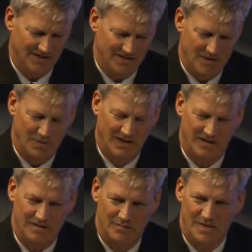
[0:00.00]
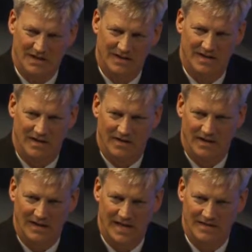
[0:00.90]
the political military
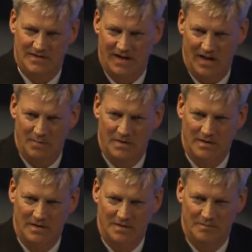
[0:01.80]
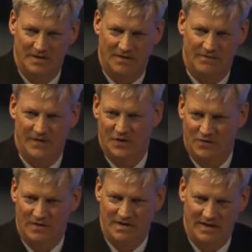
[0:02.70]
landscape, but the
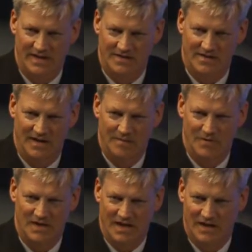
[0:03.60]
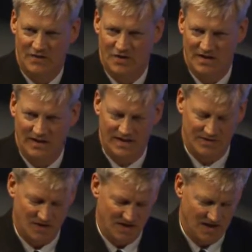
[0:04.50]
fisheries landscape, the energy
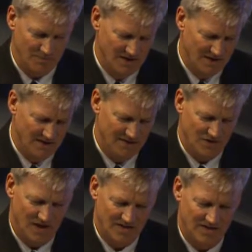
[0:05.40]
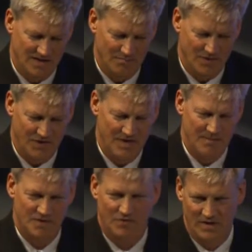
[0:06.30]
landscape, just the
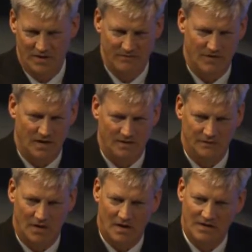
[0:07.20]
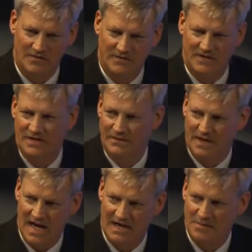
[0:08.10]
bathymetry involved, all of the different
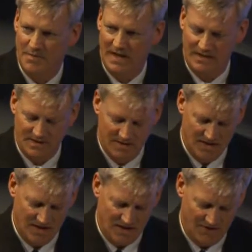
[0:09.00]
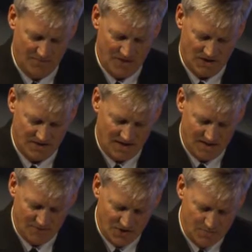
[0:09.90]
aspects of the
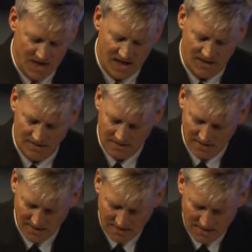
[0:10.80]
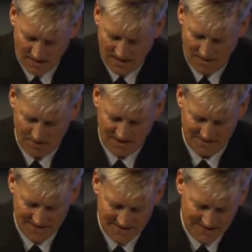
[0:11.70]
maritime domain, because
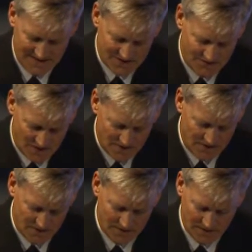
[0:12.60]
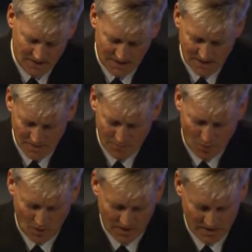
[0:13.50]
I think that's very, very
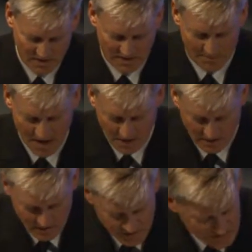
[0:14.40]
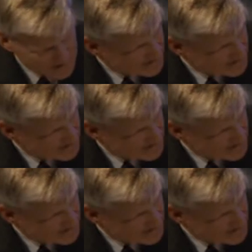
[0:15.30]
important to mariners.